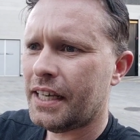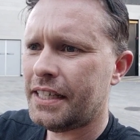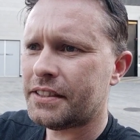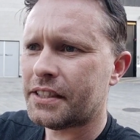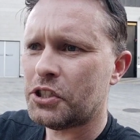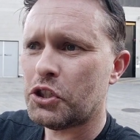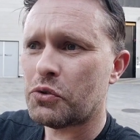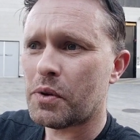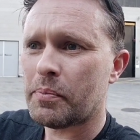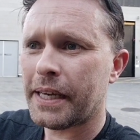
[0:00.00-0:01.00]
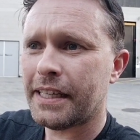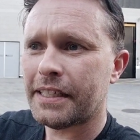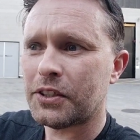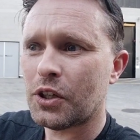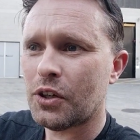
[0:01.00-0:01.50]
Eastern
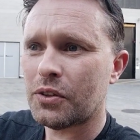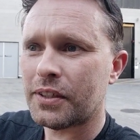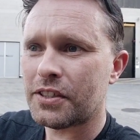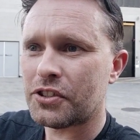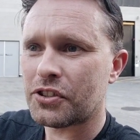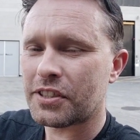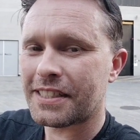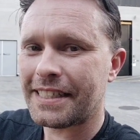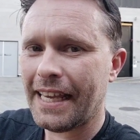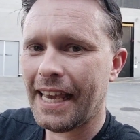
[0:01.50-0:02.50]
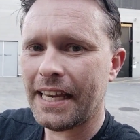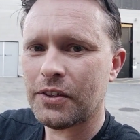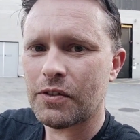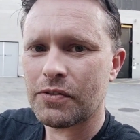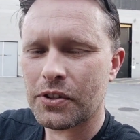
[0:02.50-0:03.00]
European girl that is just scared
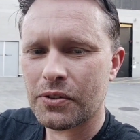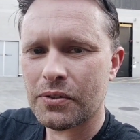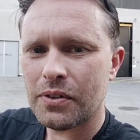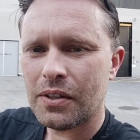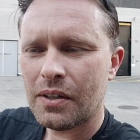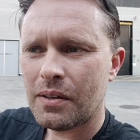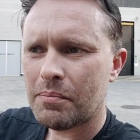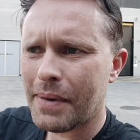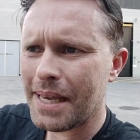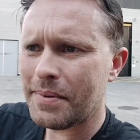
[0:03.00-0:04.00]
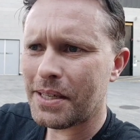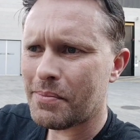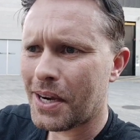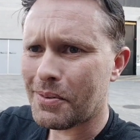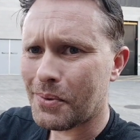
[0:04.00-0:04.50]
of you. Maybe it
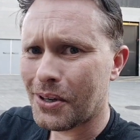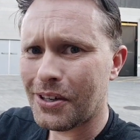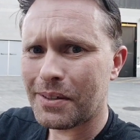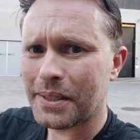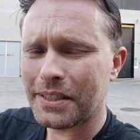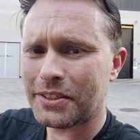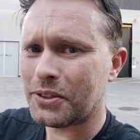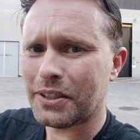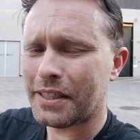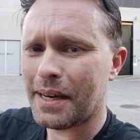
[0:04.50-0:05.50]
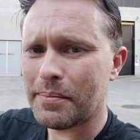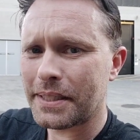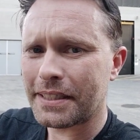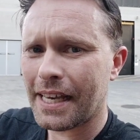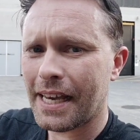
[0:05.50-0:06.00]
might work, but it's still a
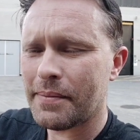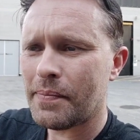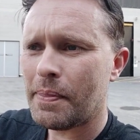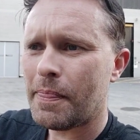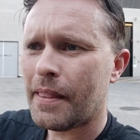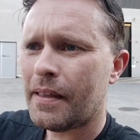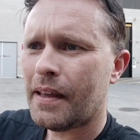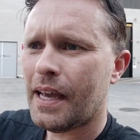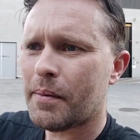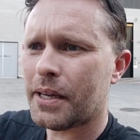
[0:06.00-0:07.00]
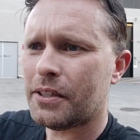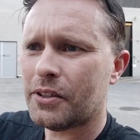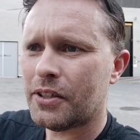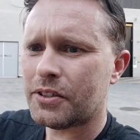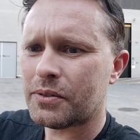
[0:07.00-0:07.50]
numbers game. How about you
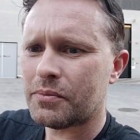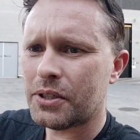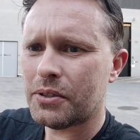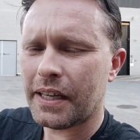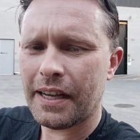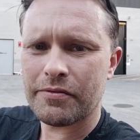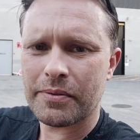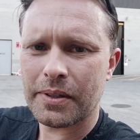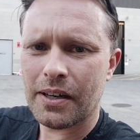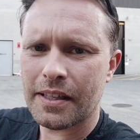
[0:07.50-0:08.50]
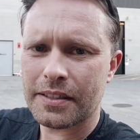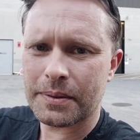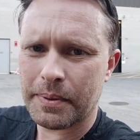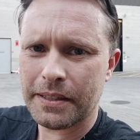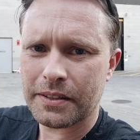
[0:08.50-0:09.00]
learn some real game from a guy that
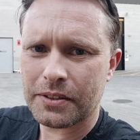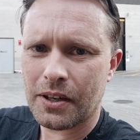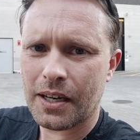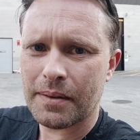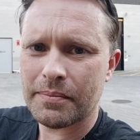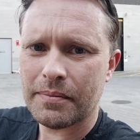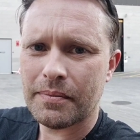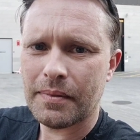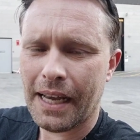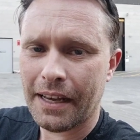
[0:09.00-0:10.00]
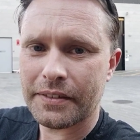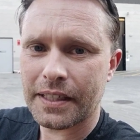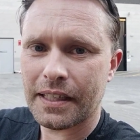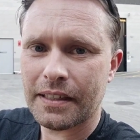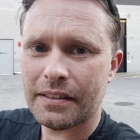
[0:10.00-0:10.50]
spent the time out
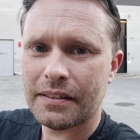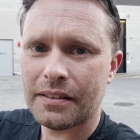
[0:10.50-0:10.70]
there,